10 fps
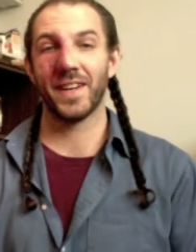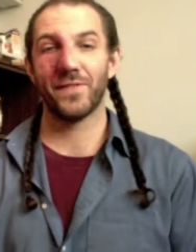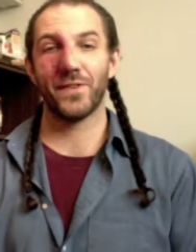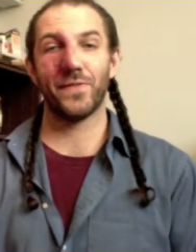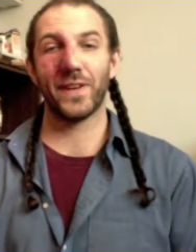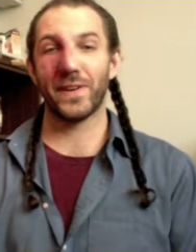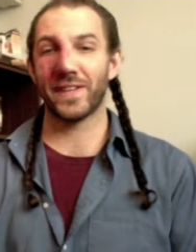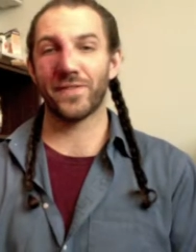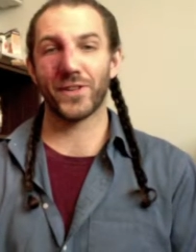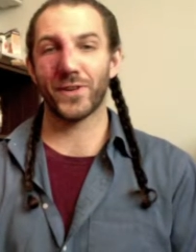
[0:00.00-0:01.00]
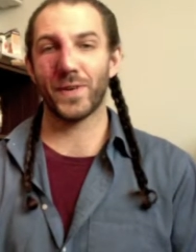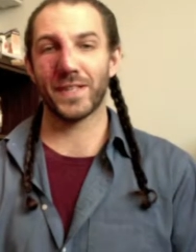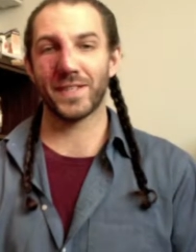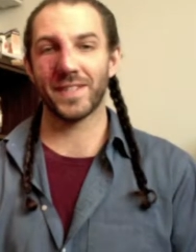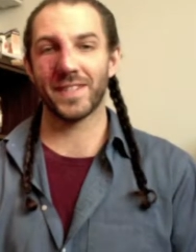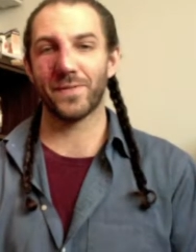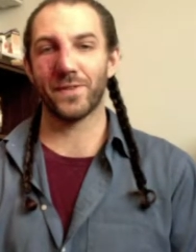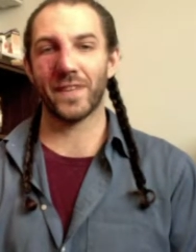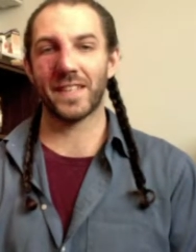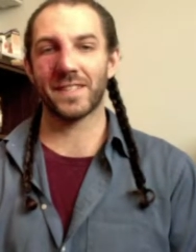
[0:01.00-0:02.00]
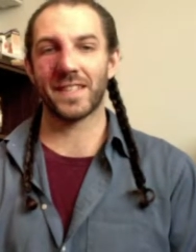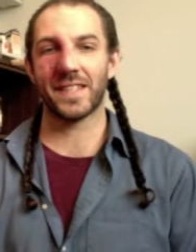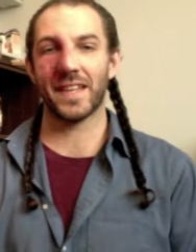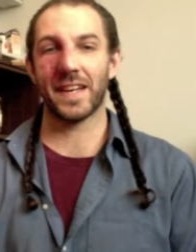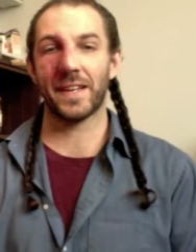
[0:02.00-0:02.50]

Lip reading: for the very difficult questions that we're facing today.